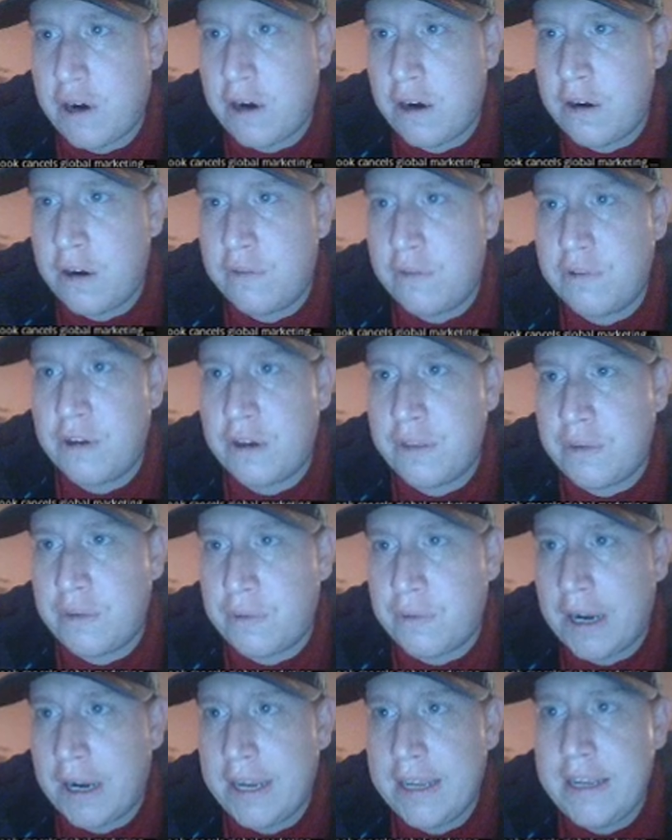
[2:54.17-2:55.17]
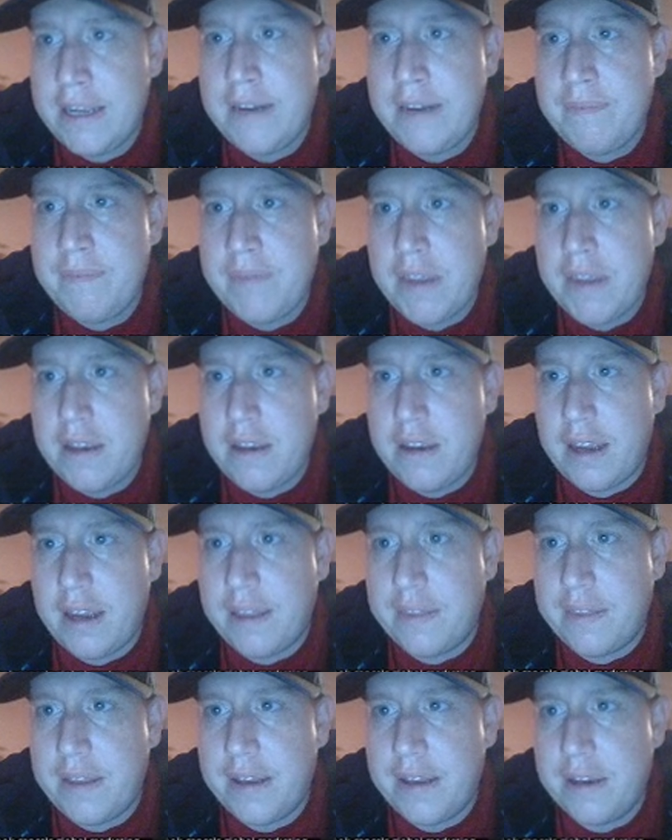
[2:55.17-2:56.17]
over on the right,
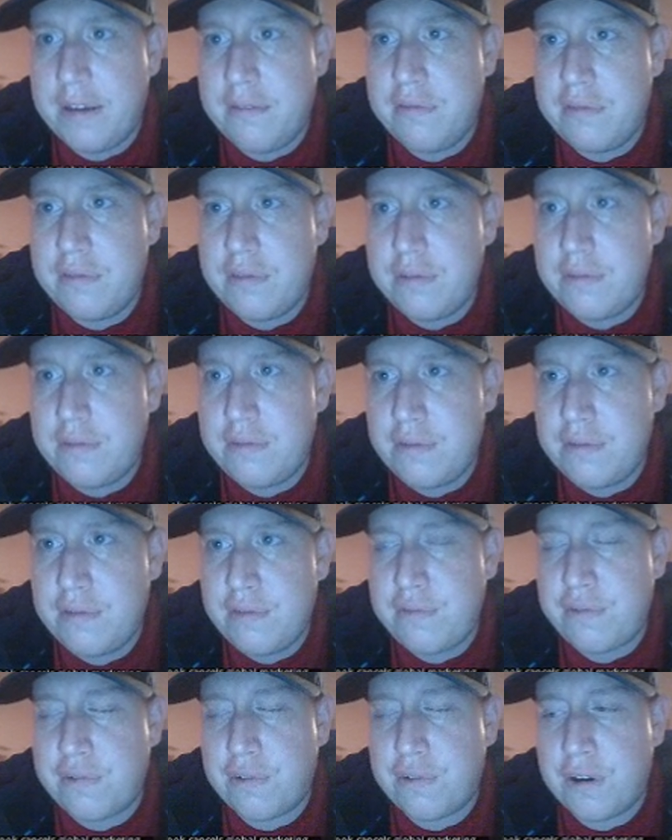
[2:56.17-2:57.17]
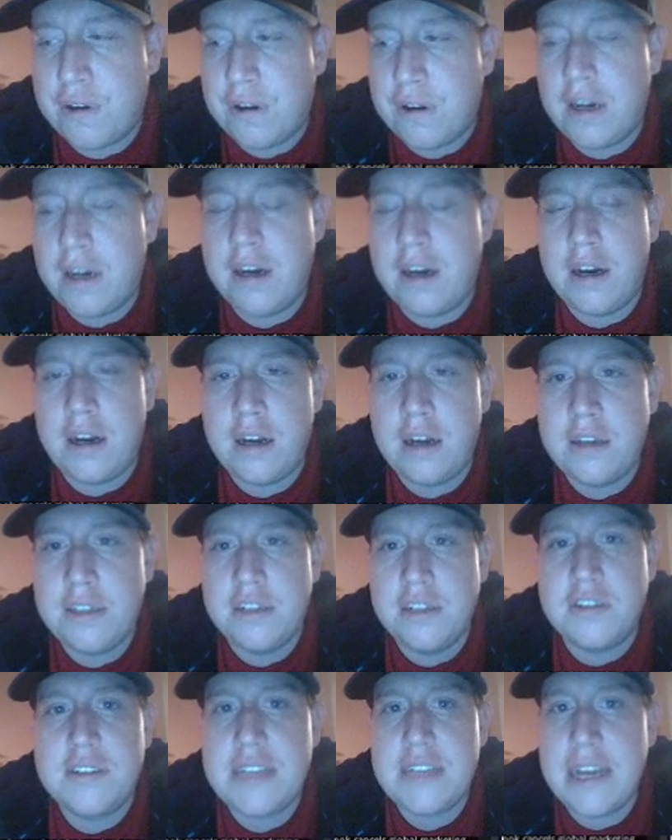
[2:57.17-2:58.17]
and then for
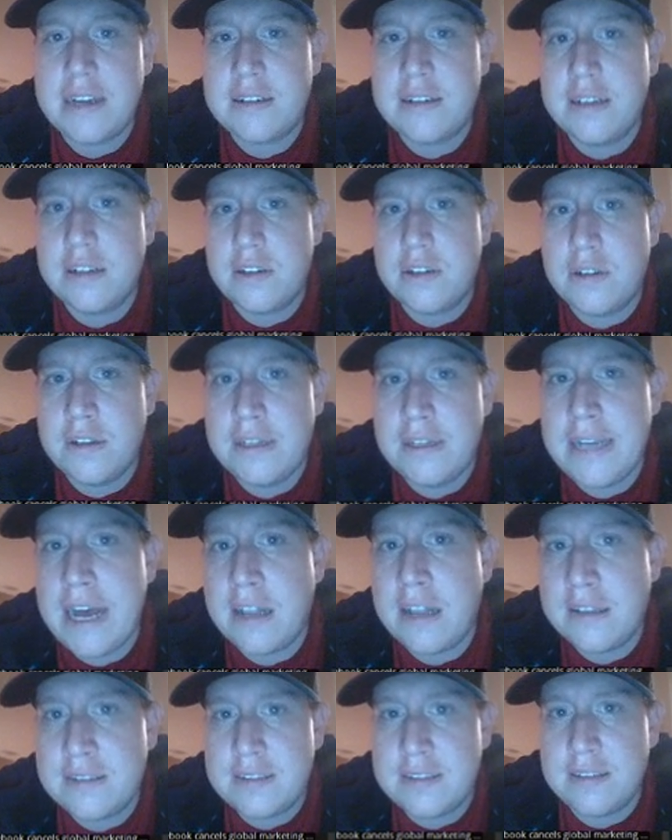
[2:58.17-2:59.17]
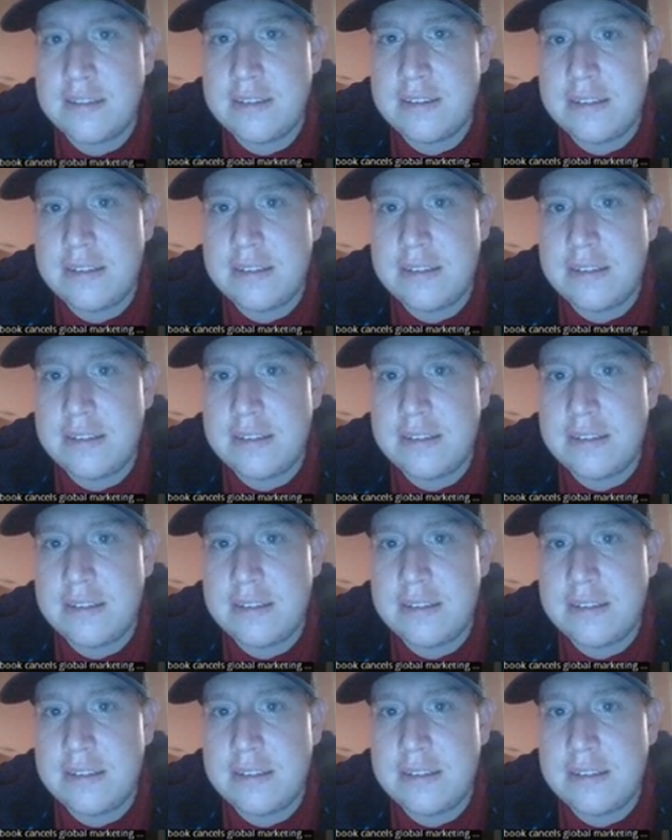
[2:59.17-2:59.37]
your technical analyses,